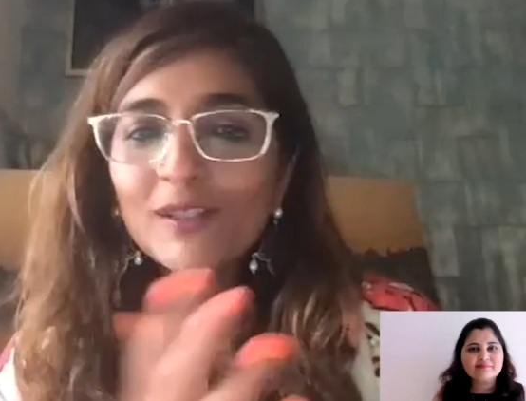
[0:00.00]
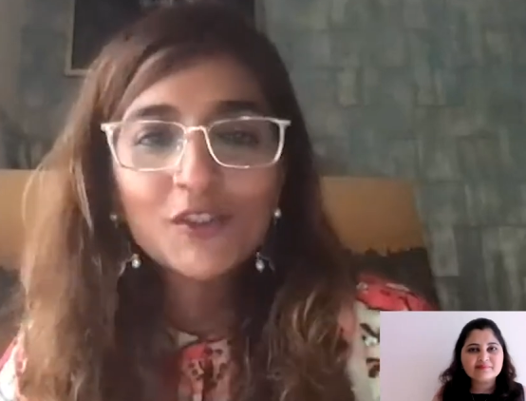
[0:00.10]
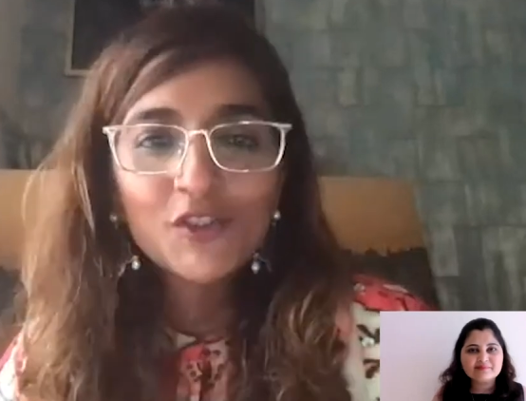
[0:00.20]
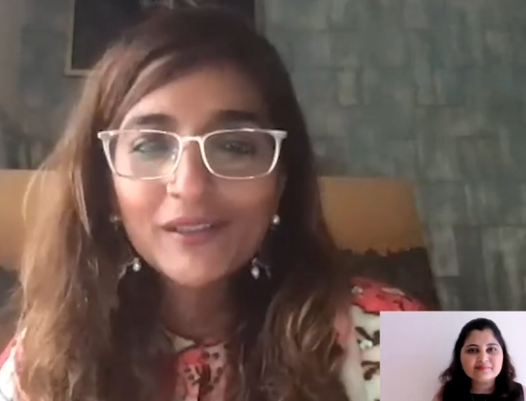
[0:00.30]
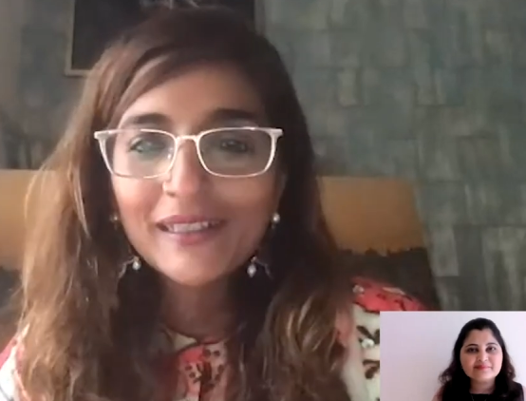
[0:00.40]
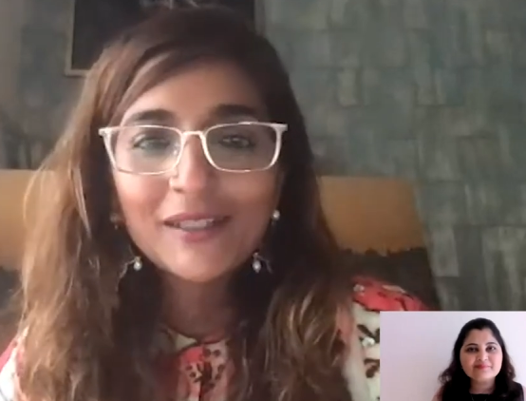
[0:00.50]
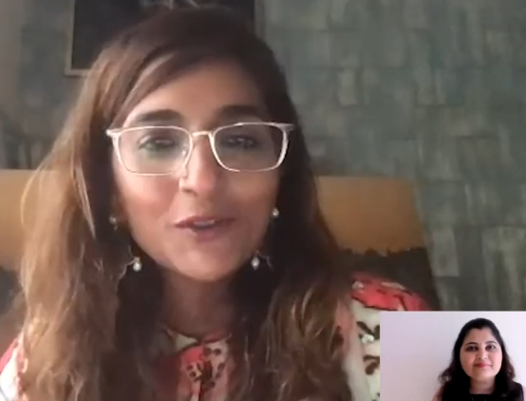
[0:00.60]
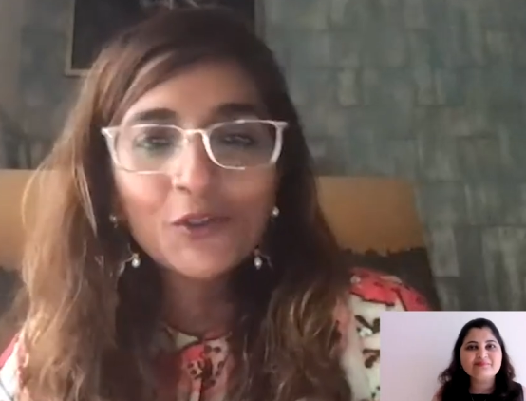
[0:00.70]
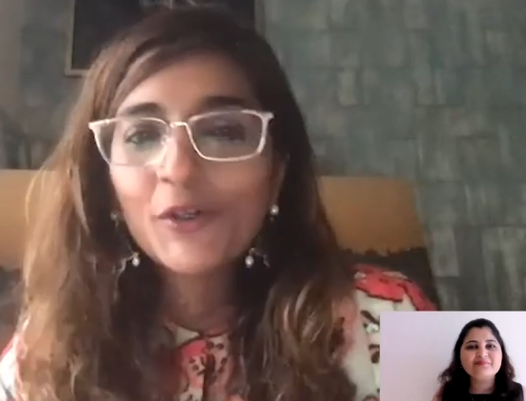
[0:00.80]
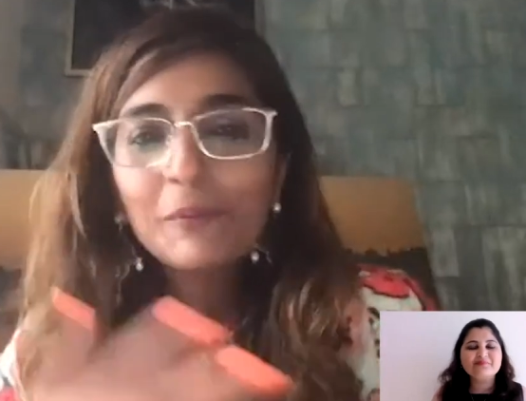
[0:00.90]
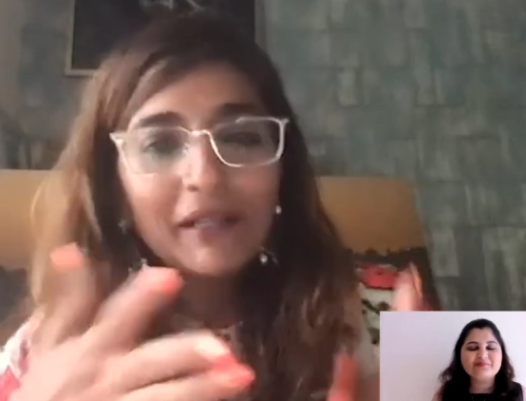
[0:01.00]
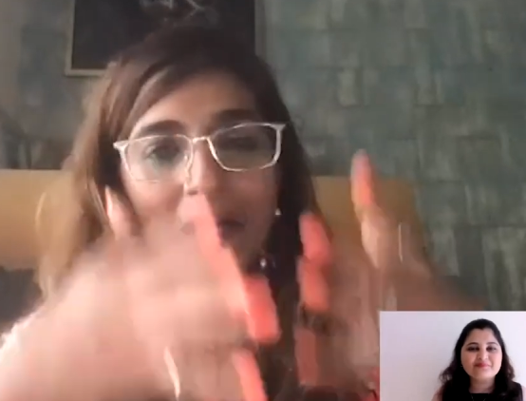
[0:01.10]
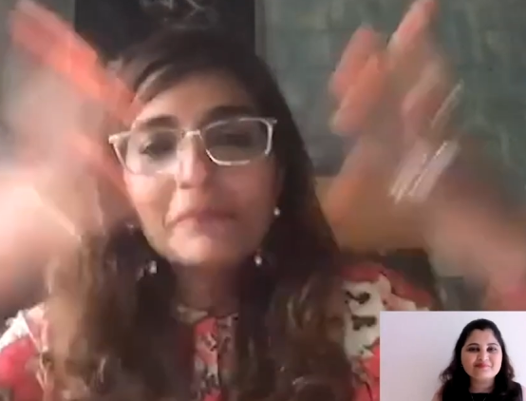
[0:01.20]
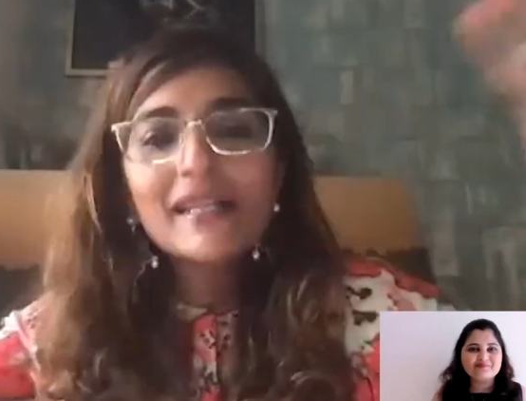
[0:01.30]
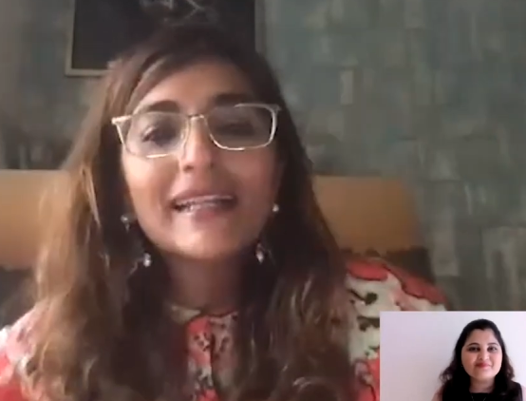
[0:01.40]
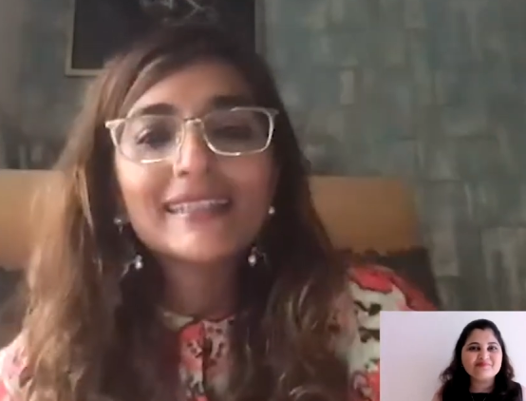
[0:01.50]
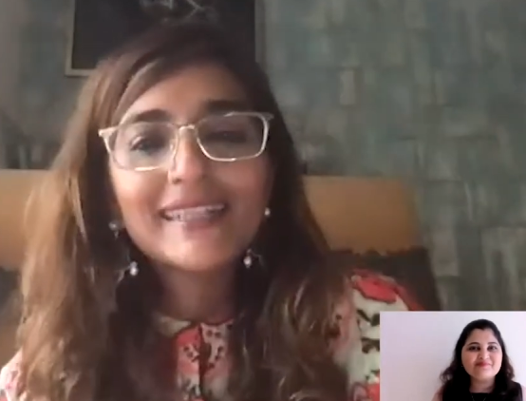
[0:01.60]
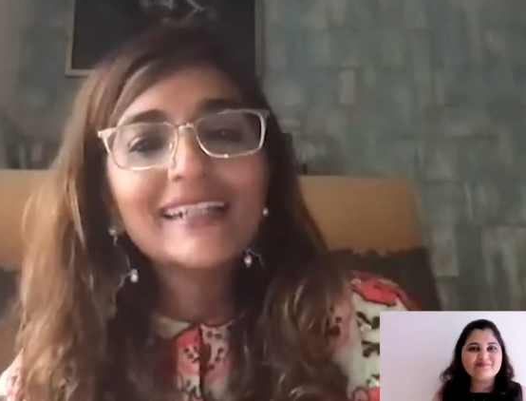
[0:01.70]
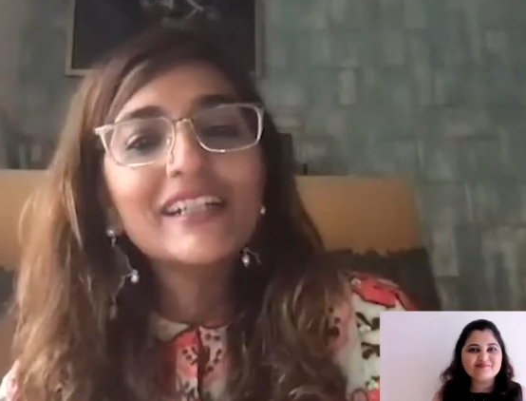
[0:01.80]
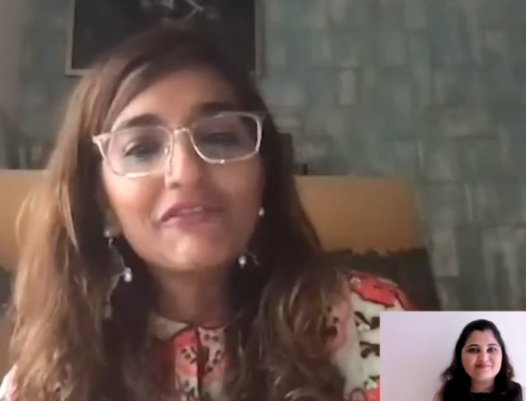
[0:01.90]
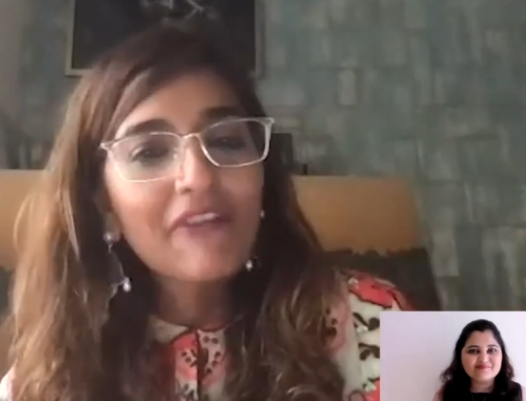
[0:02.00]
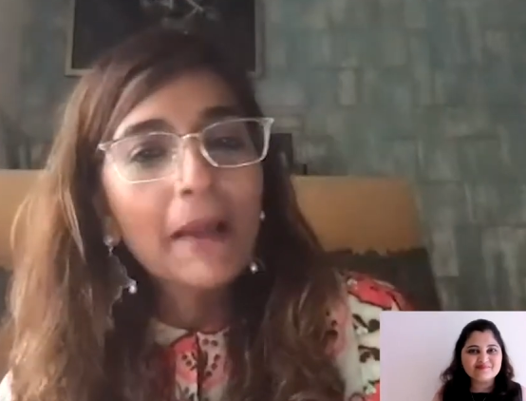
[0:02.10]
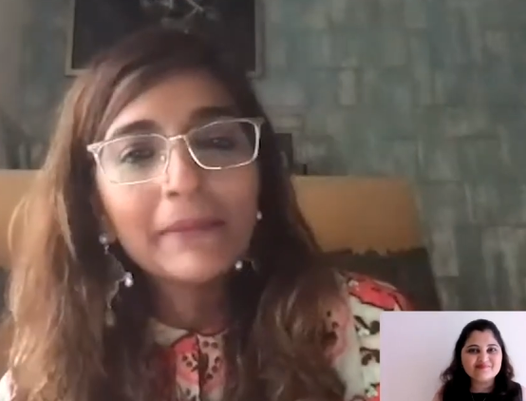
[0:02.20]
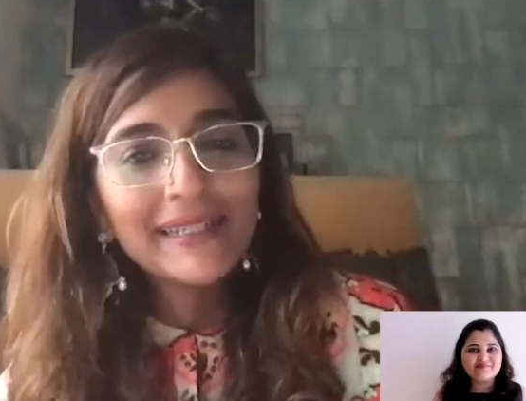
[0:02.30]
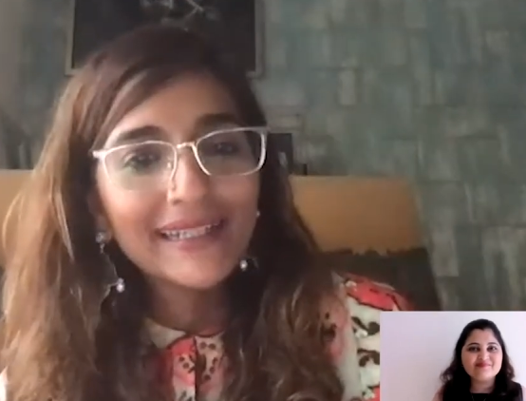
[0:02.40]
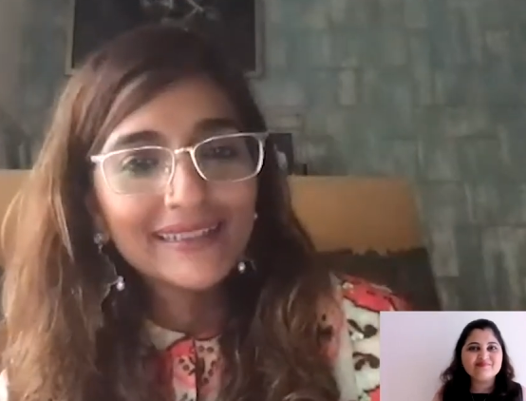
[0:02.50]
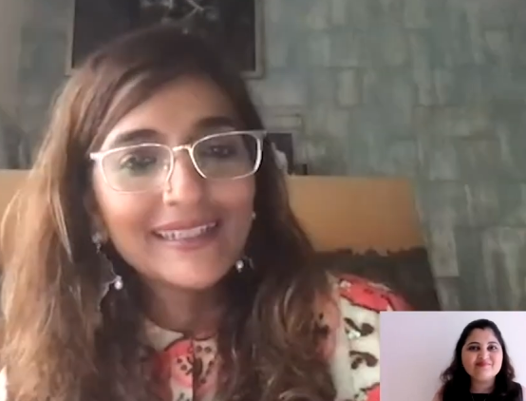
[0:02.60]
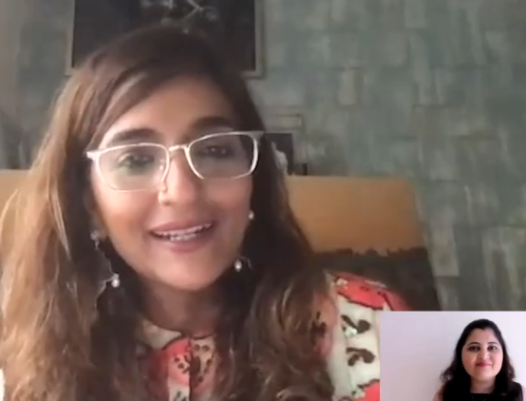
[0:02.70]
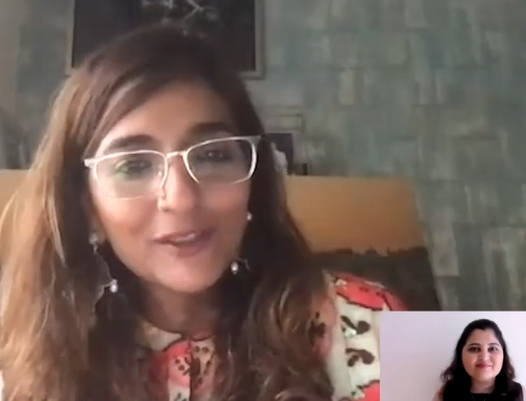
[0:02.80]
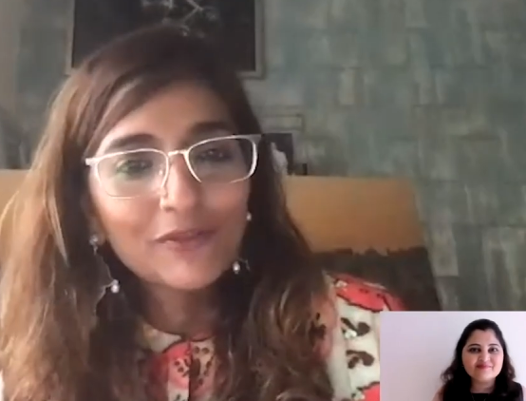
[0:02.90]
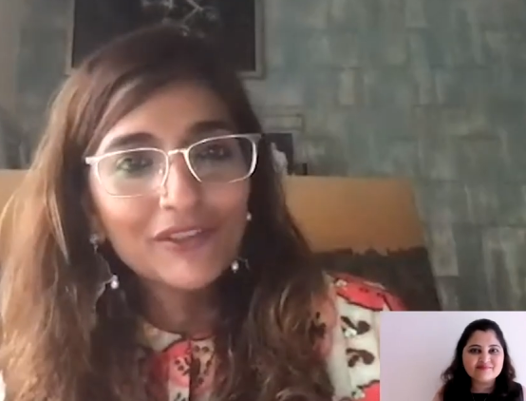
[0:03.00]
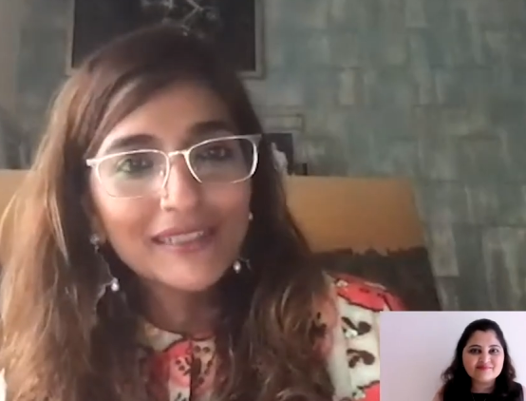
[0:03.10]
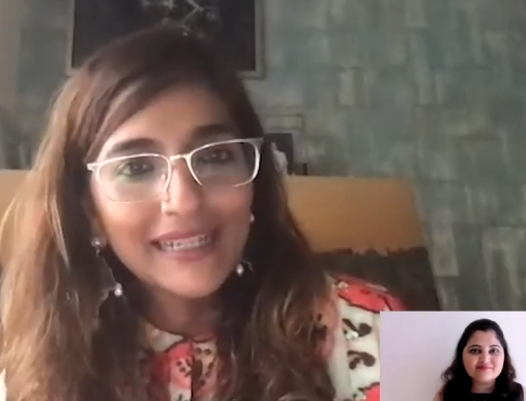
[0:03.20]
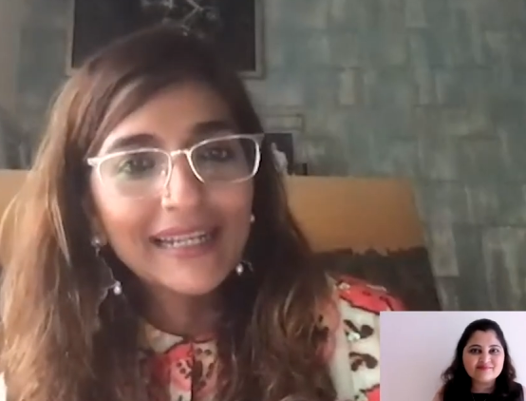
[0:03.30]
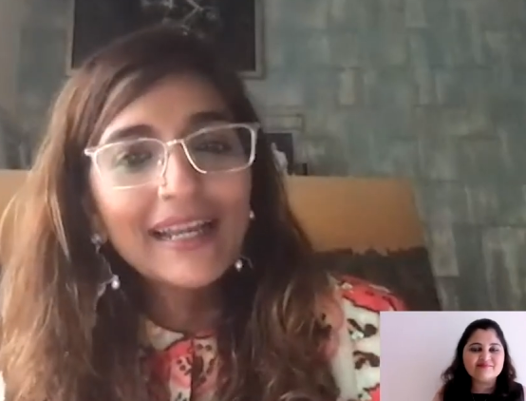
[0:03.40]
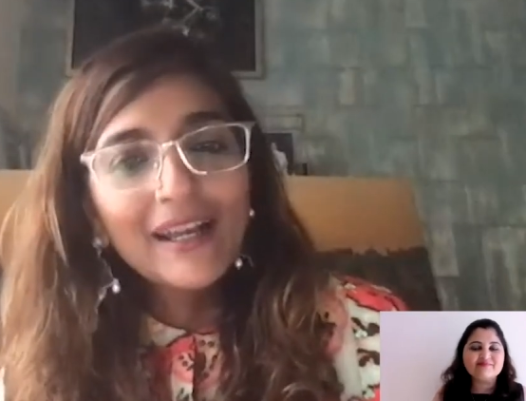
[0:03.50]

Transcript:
Speaker 1: the journey. You know, it becomes an extended family at the end of the day